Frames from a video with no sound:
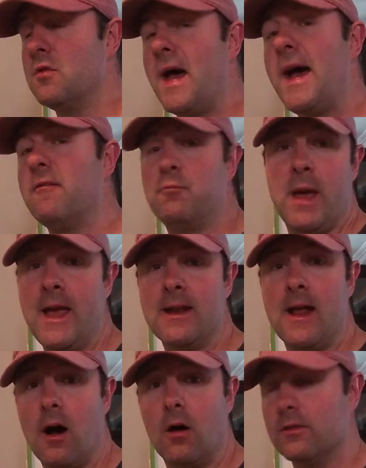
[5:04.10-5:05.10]
you have
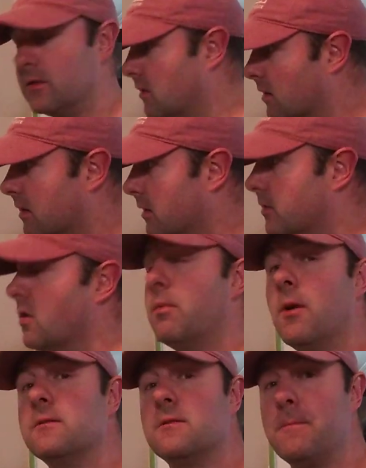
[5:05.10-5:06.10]
paint out and you're going to do a
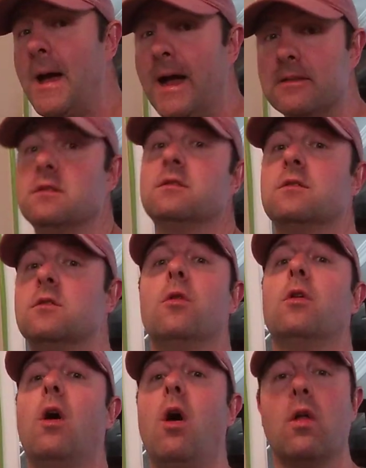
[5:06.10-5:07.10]
bunch of patching, just
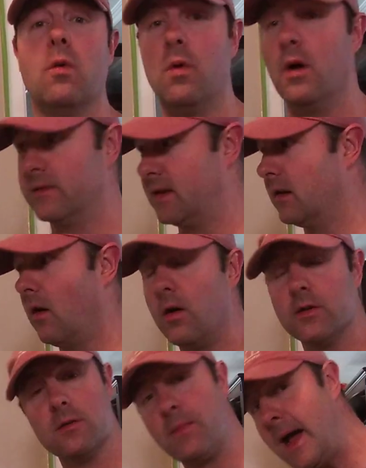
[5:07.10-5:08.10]
do it all at once. Hit
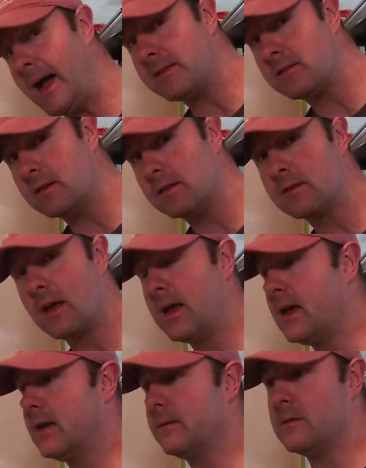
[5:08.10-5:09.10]
all your patches,
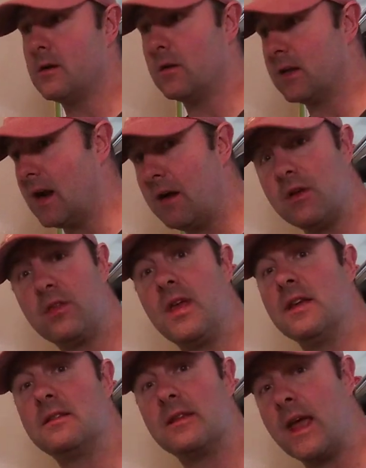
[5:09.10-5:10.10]
get
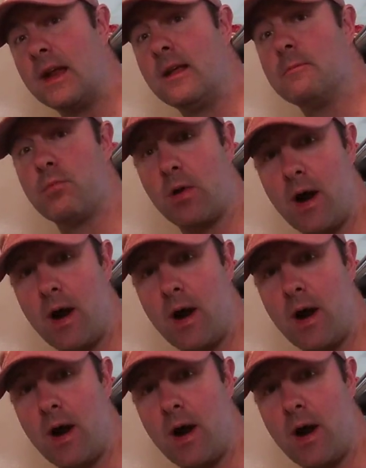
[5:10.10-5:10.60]
everything sanded,